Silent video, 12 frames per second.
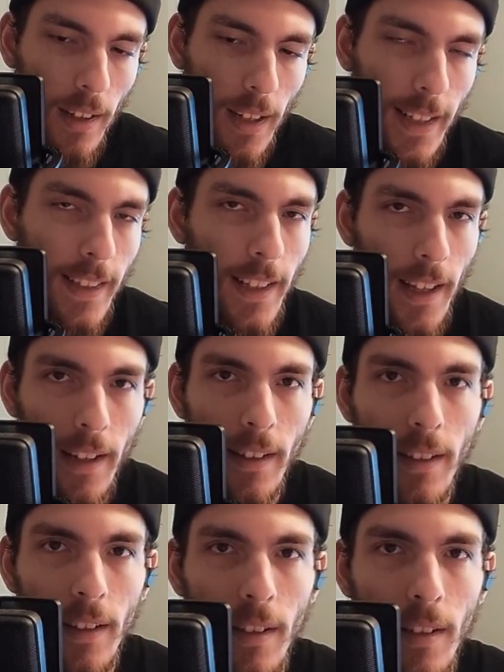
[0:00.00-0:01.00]
at the
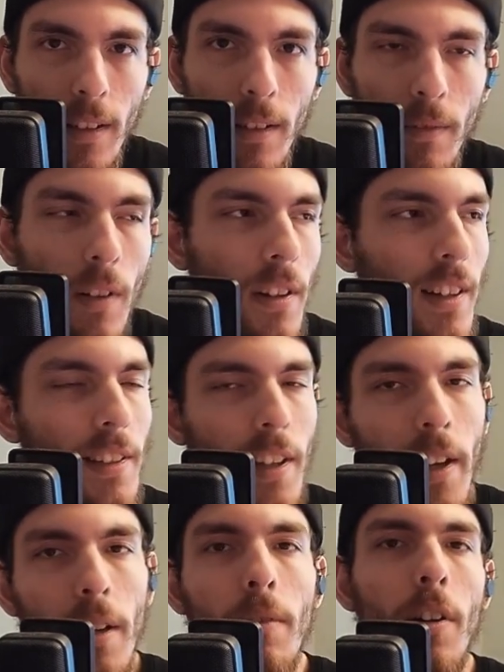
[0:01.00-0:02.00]
end. Very
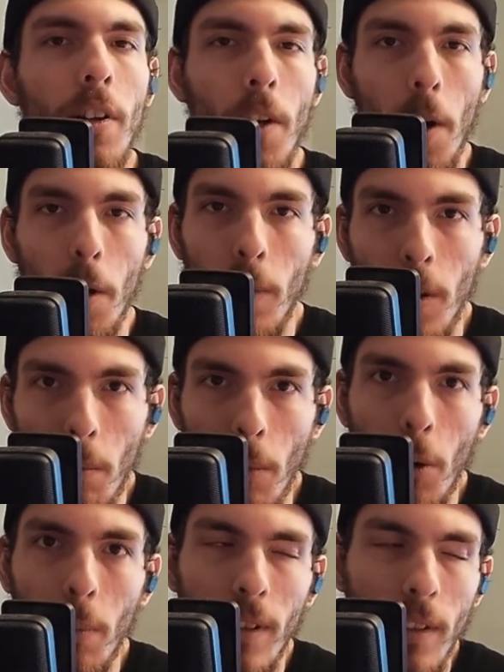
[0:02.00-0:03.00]
excited, very caught up in the
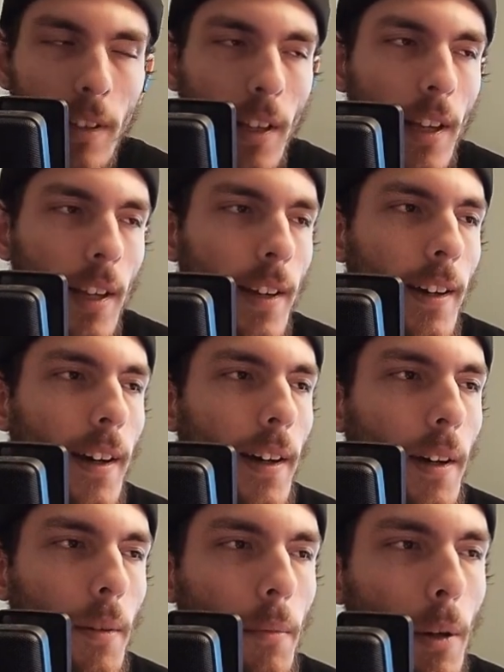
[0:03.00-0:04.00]
moment.
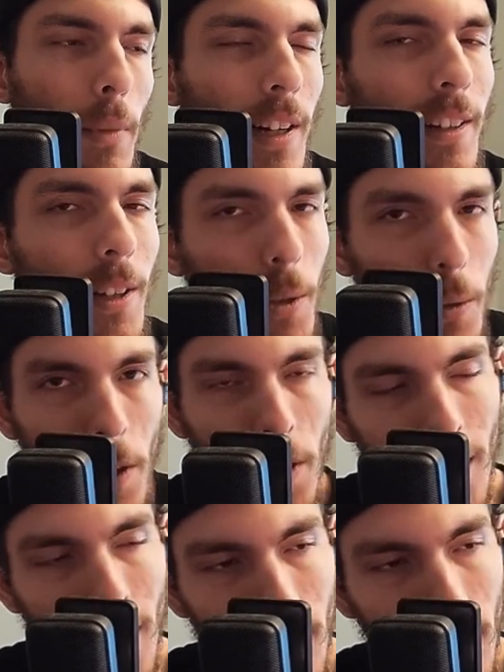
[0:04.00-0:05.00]
Um, but I do
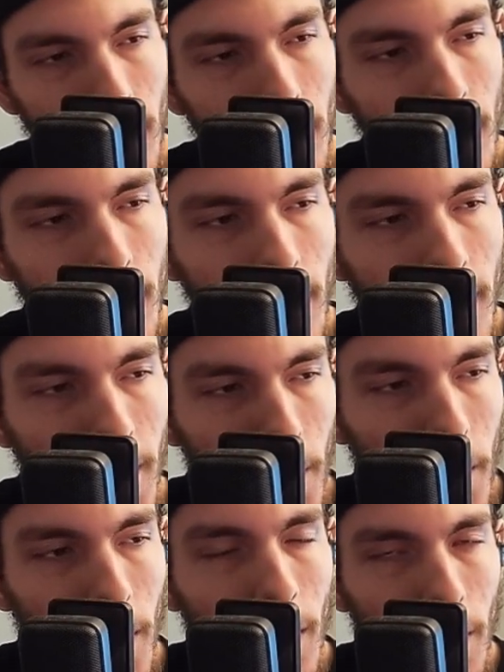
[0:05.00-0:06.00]
think, you know,
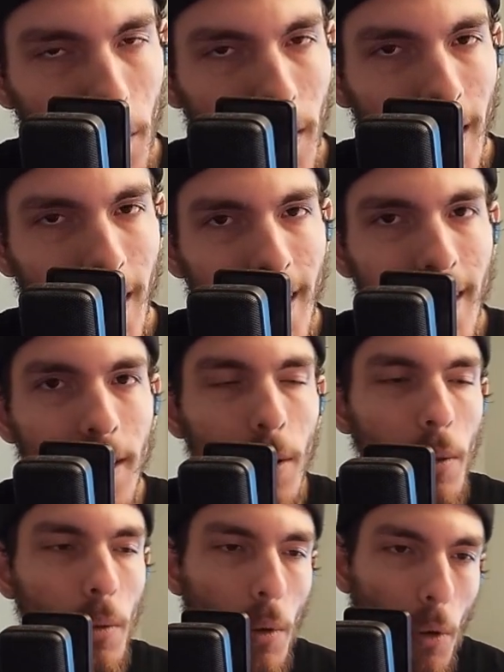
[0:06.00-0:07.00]
if we're, if we're going to get
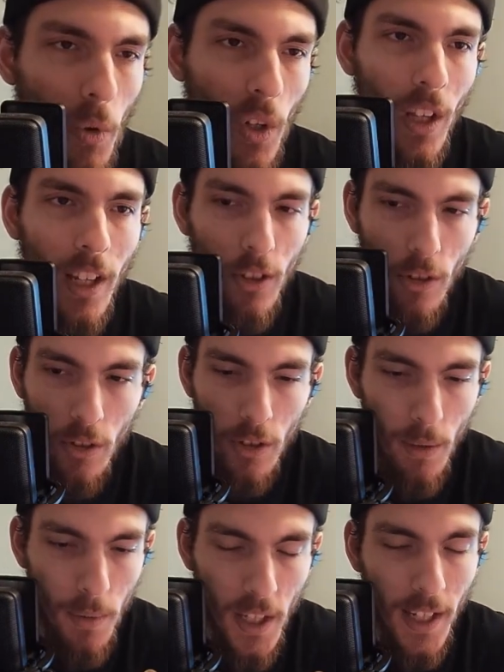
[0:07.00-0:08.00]
into a whole
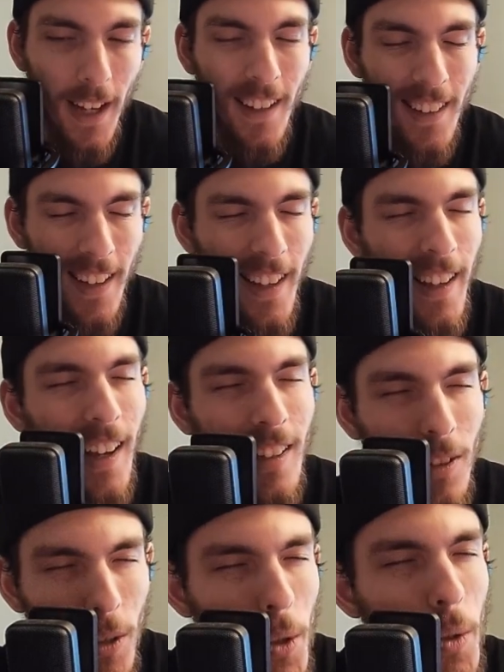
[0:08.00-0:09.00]
relationship thing, I, I
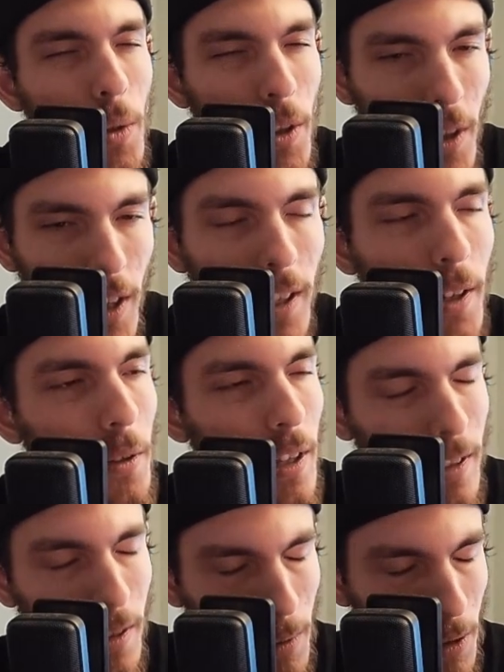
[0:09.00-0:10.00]
do think, you know,
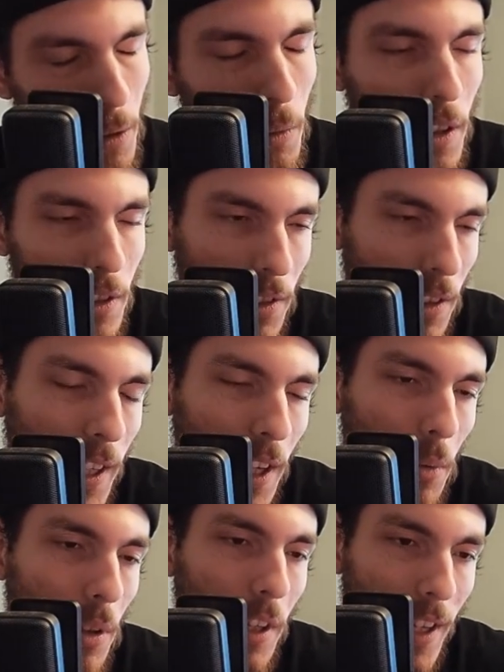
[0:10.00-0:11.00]
especially with it starting
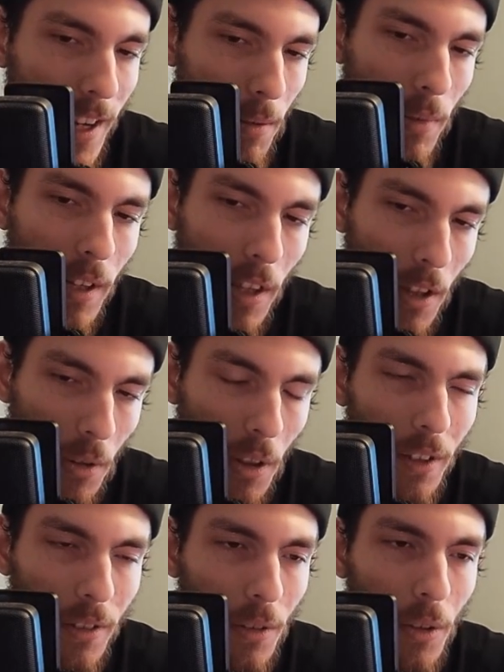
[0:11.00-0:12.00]
out with like Annabeth clearly
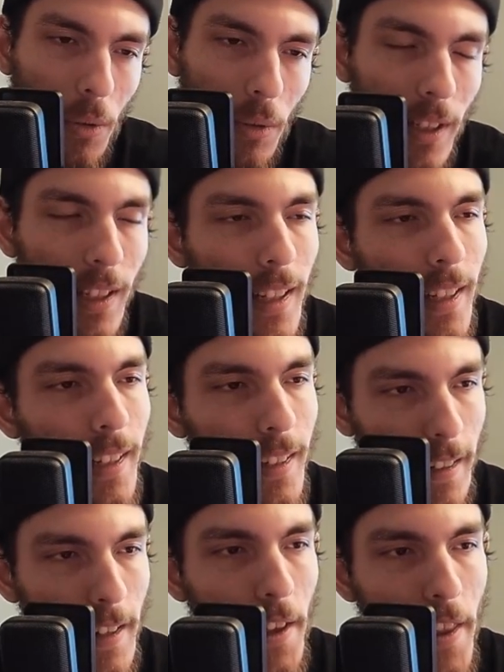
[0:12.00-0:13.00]
likes Luke,
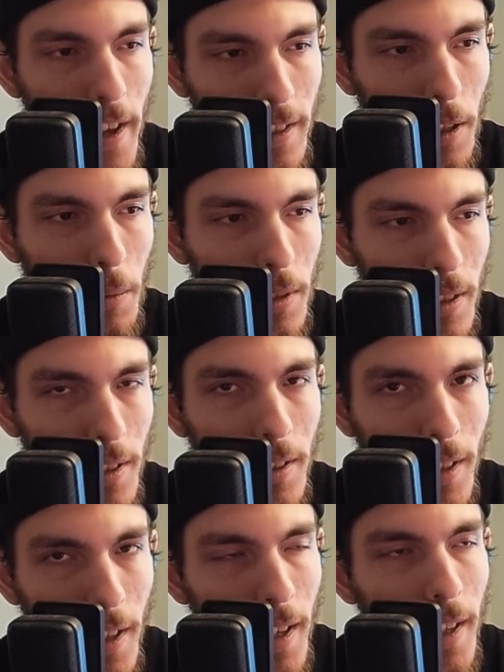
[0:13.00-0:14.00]
and now that seems
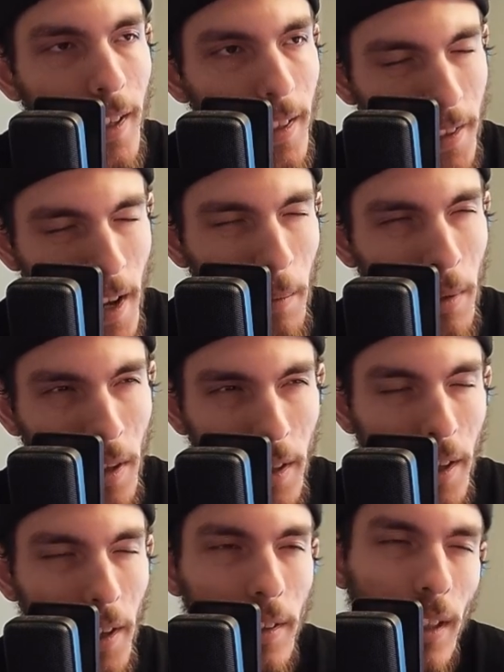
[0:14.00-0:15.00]
to not be the
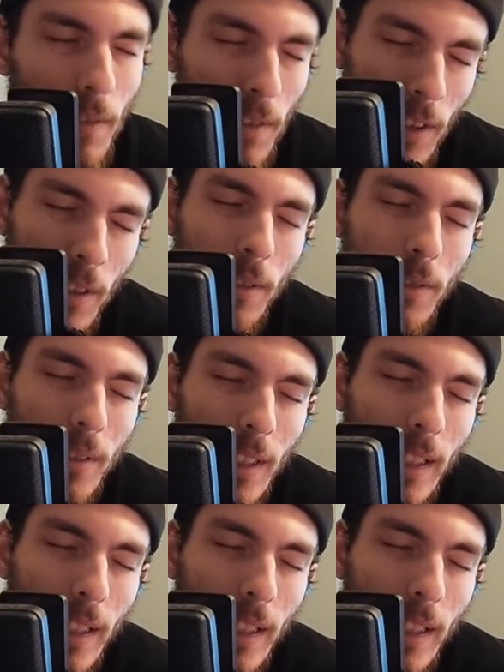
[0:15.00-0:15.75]
case, even though